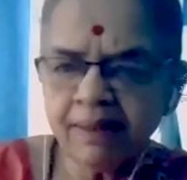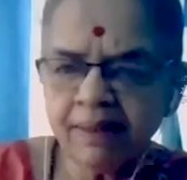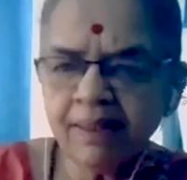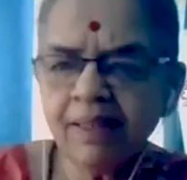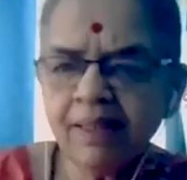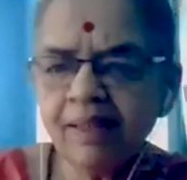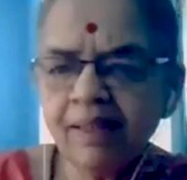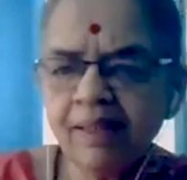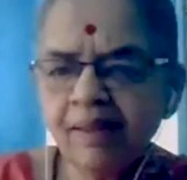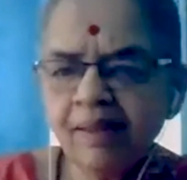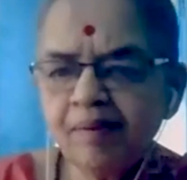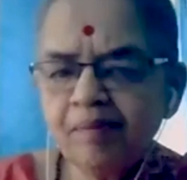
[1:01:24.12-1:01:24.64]

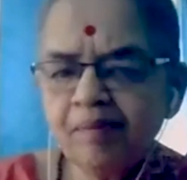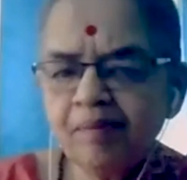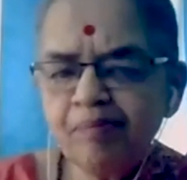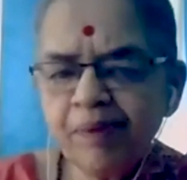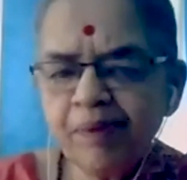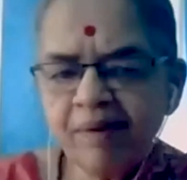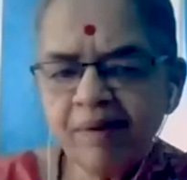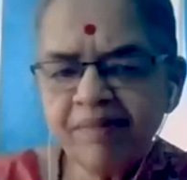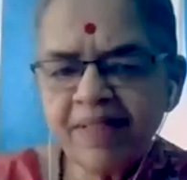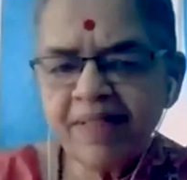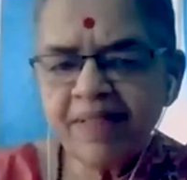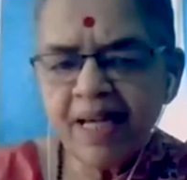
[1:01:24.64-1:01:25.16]
Uh,
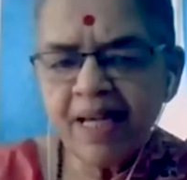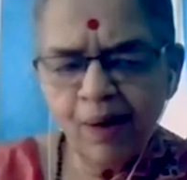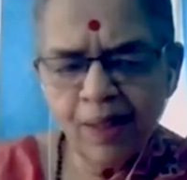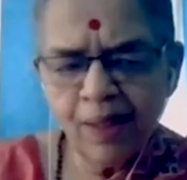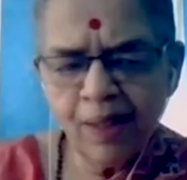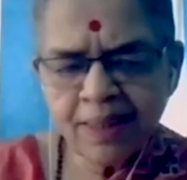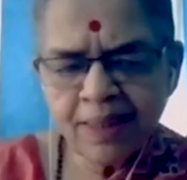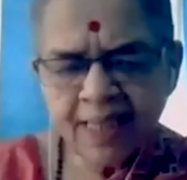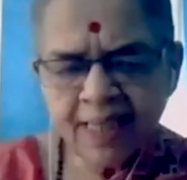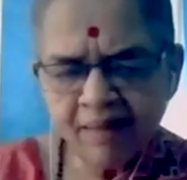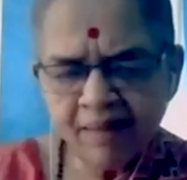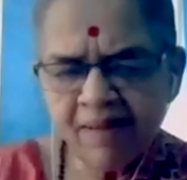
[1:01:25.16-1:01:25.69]
we are all
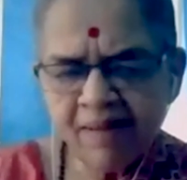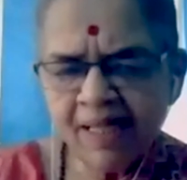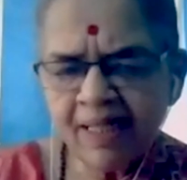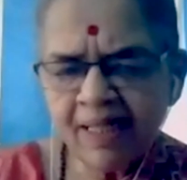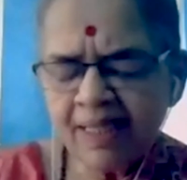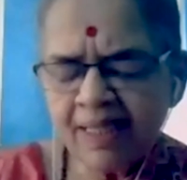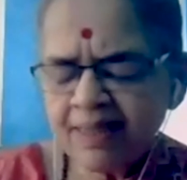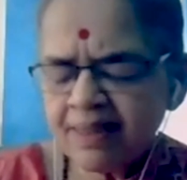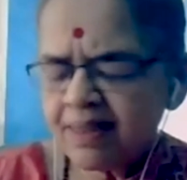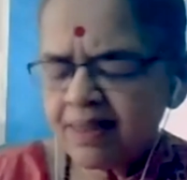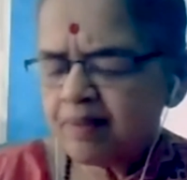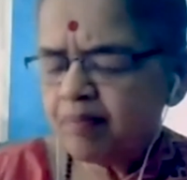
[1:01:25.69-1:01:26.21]

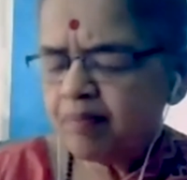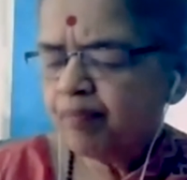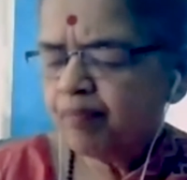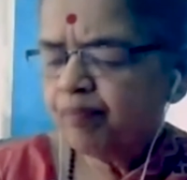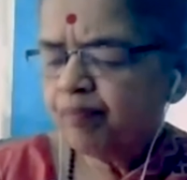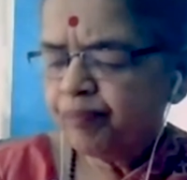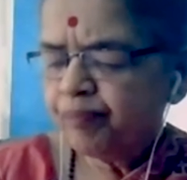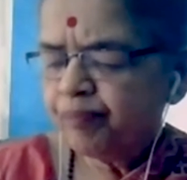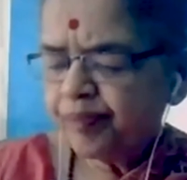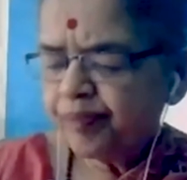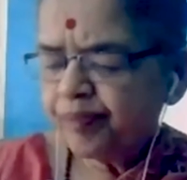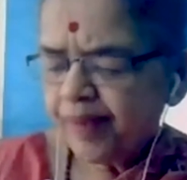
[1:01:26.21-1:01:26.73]
Charvakas
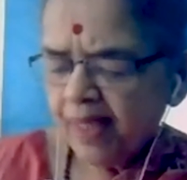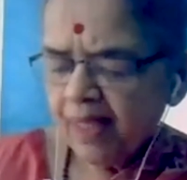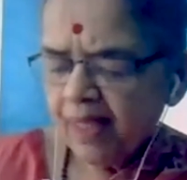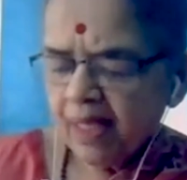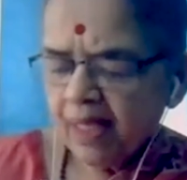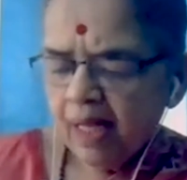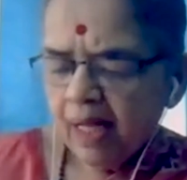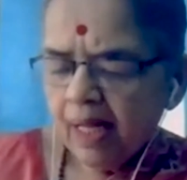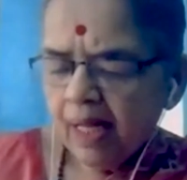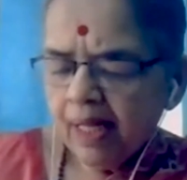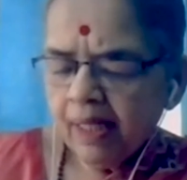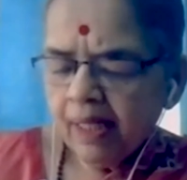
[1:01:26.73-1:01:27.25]

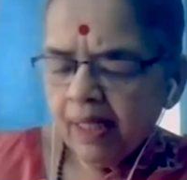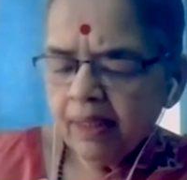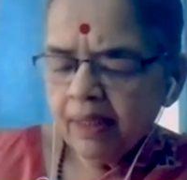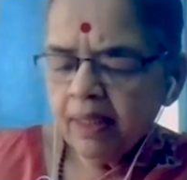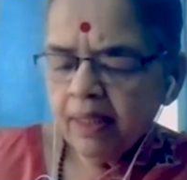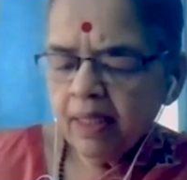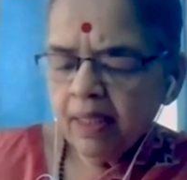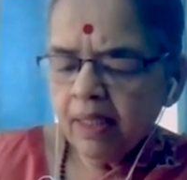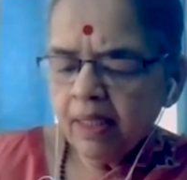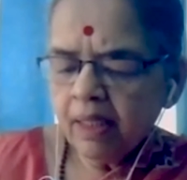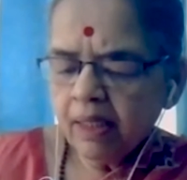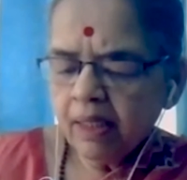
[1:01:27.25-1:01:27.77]
and
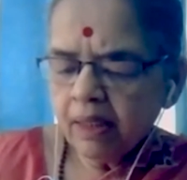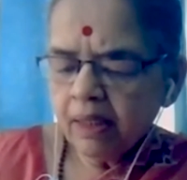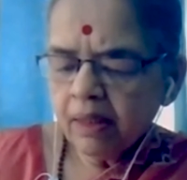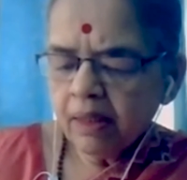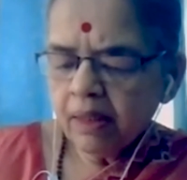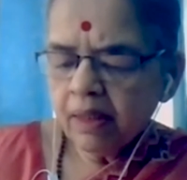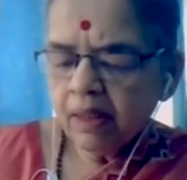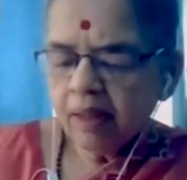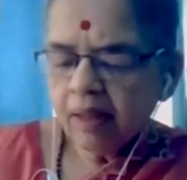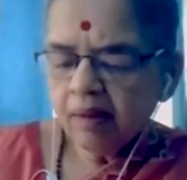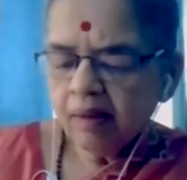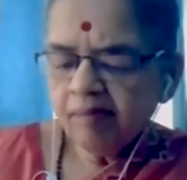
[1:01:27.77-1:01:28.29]
uh,
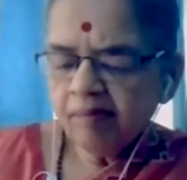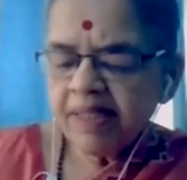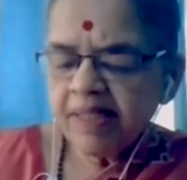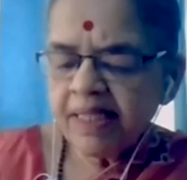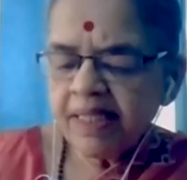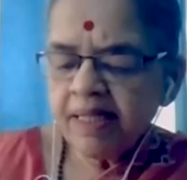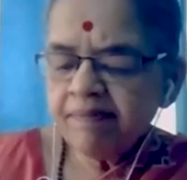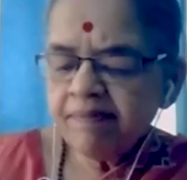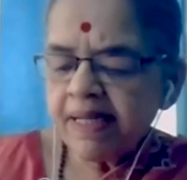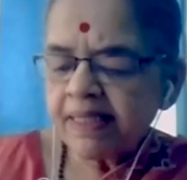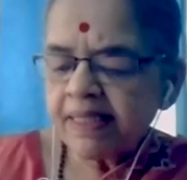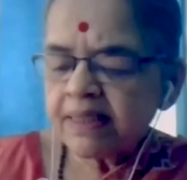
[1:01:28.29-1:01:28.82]
we
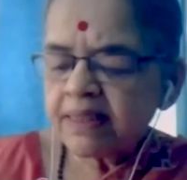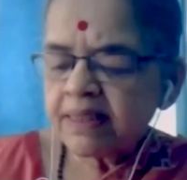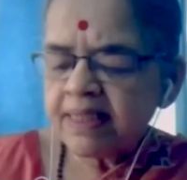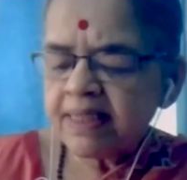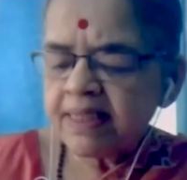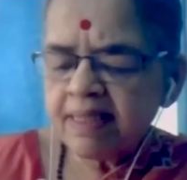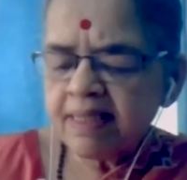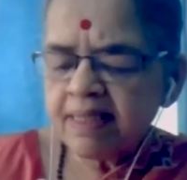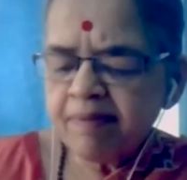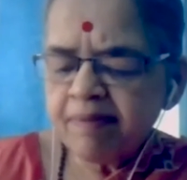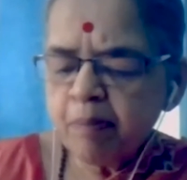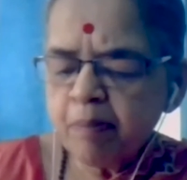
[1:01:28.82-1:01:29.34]
give
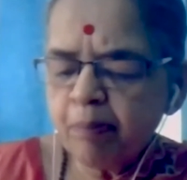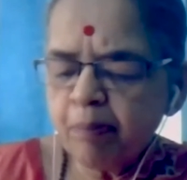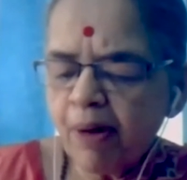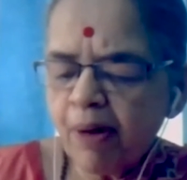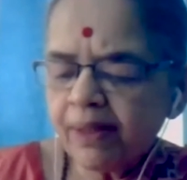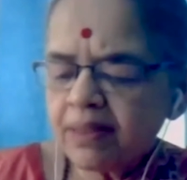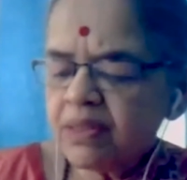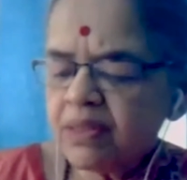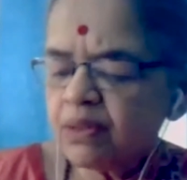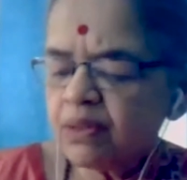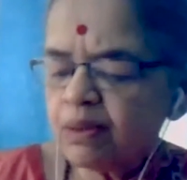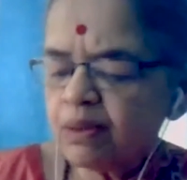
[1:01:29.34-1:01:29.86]
excessive
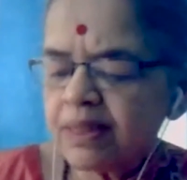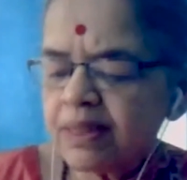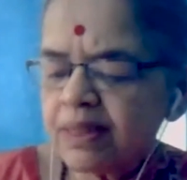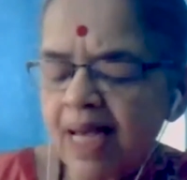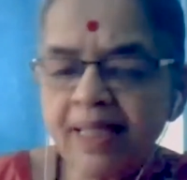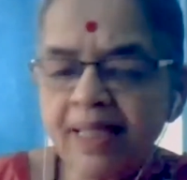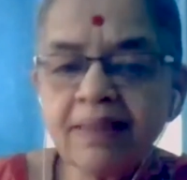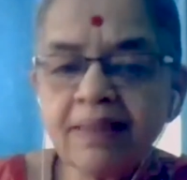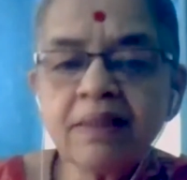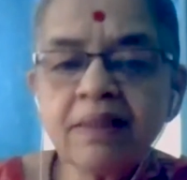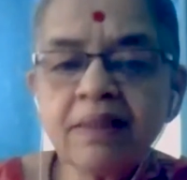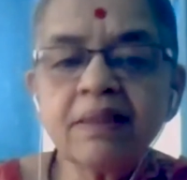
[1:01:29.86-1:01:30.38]
importance to
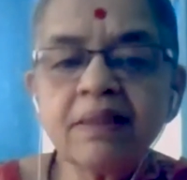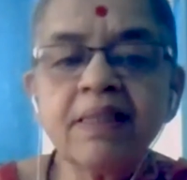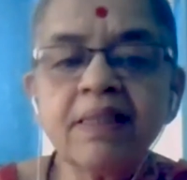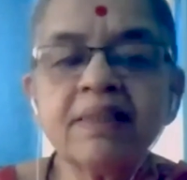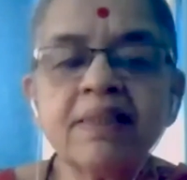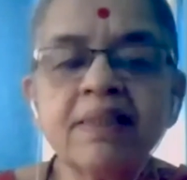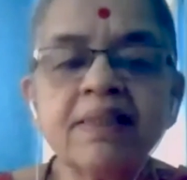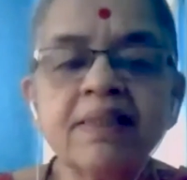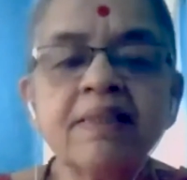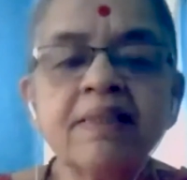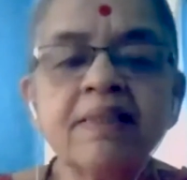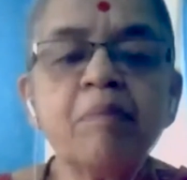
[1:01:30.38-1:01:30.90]
science,
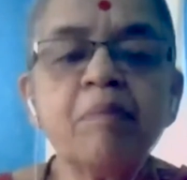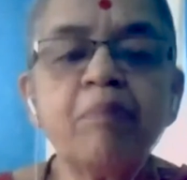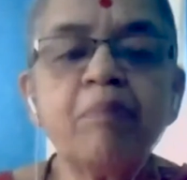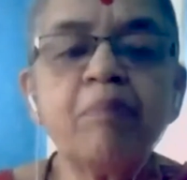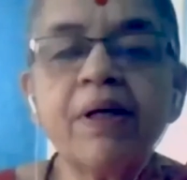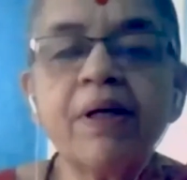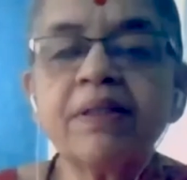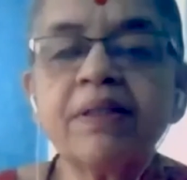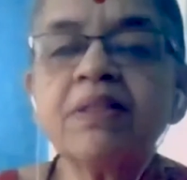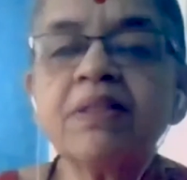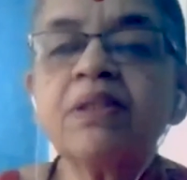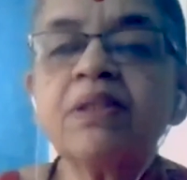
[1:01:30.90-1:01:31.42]
excessive
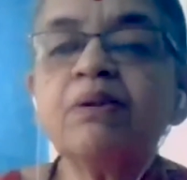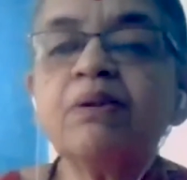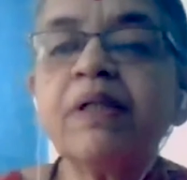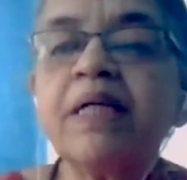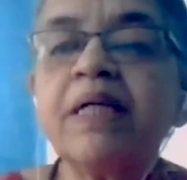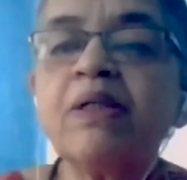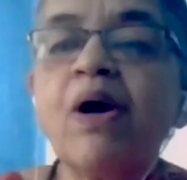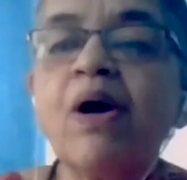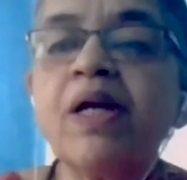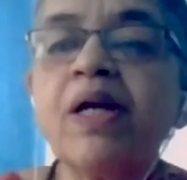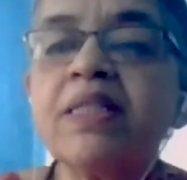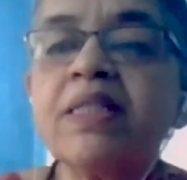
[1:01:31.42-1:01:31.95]
importance to
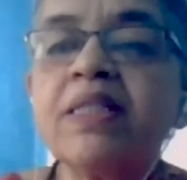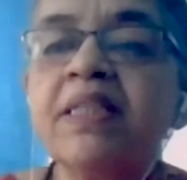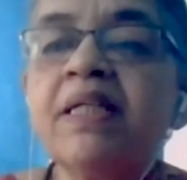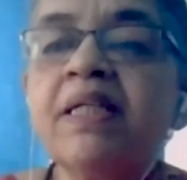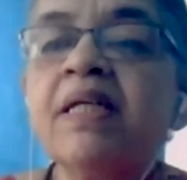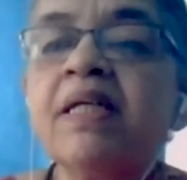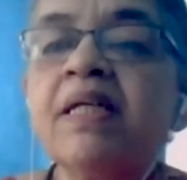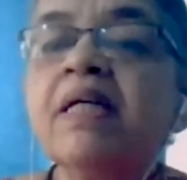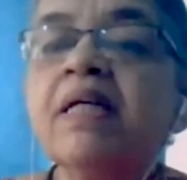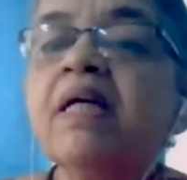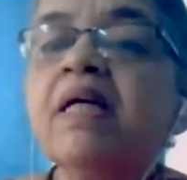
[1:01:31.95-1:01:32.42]
technology,